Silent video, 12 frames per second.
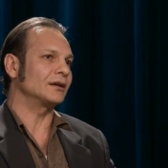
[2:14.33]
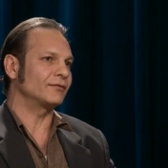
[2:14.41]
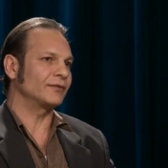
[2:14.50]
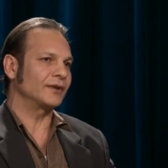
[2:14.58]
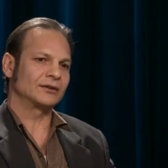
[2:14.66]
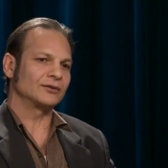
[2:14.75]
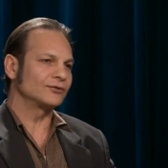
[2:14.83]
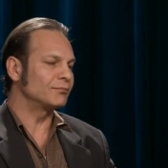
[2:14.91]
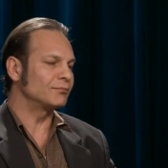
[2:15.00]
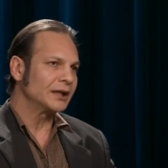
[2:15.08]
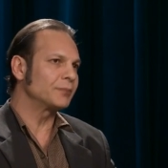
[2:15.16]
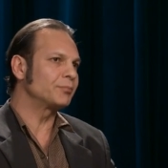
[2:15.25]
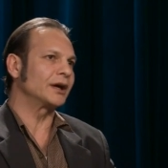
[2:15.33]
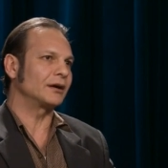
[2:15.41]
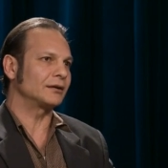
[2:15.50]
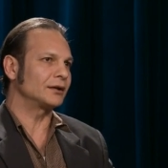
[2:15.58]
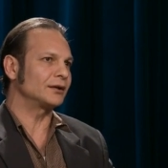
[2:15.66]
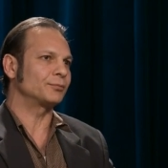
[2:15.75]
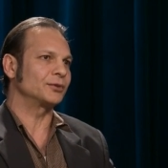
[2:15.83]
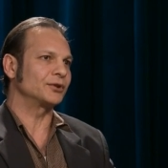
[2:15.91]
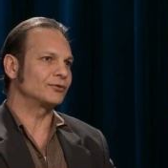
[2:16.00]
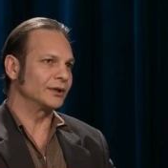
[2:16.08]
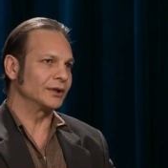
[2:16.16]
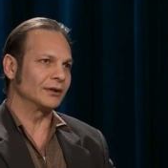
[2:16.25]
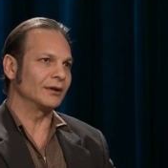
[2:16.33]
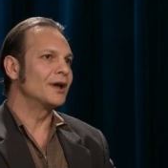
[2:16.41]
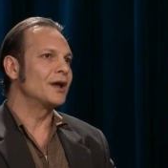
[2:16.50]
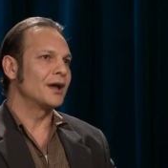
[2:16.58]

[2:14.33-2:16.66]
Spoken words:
In fact, there's many parallels between